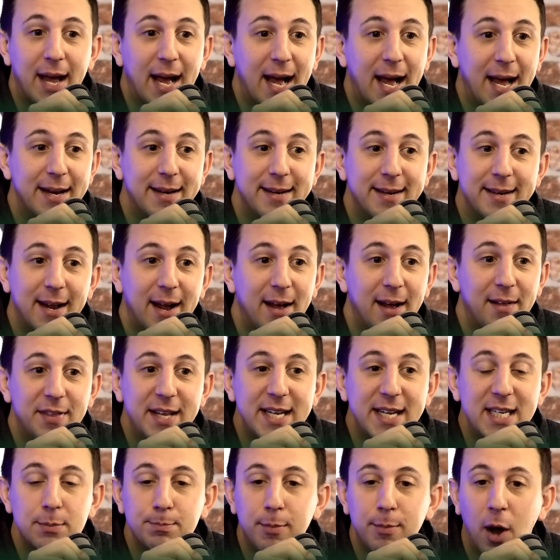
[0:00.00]
And uh,
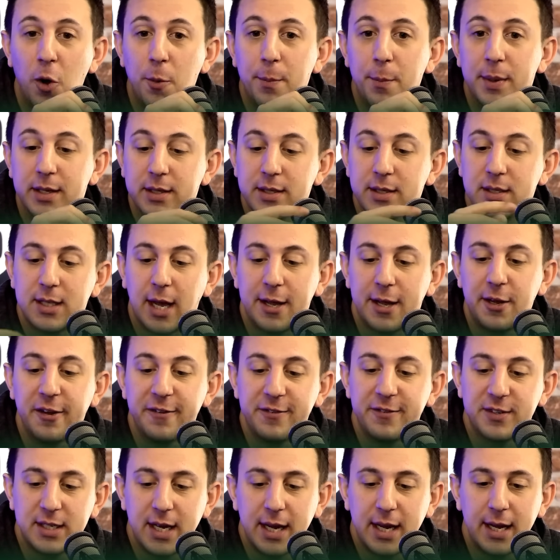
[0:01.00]
these moments that
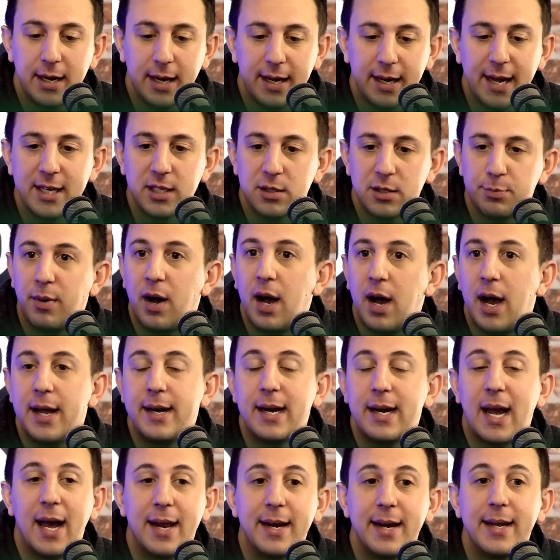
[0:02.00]
you've seen against
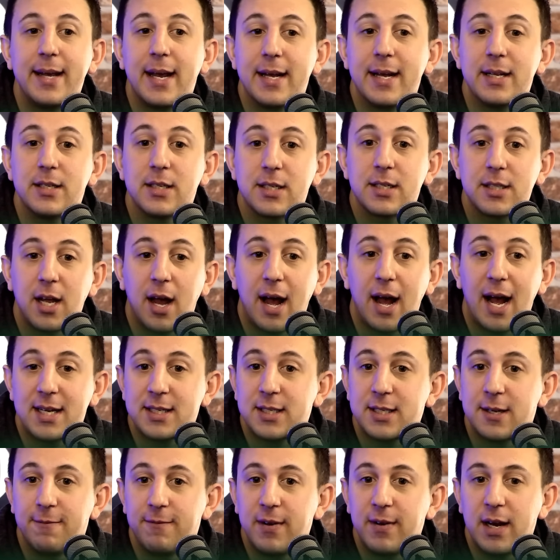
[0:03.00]
Bayern and against uh,
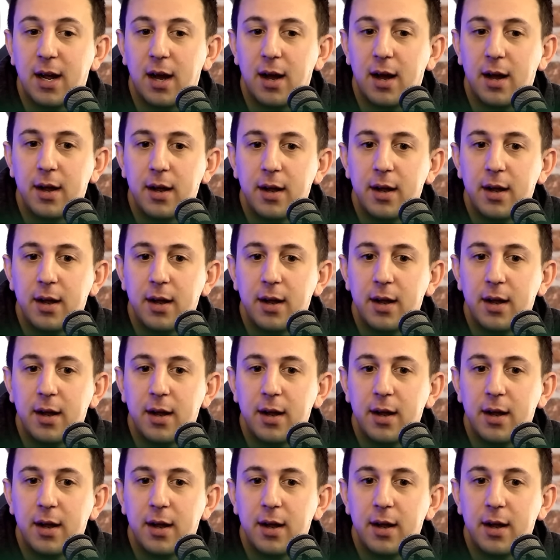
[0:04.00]
Aston Villa,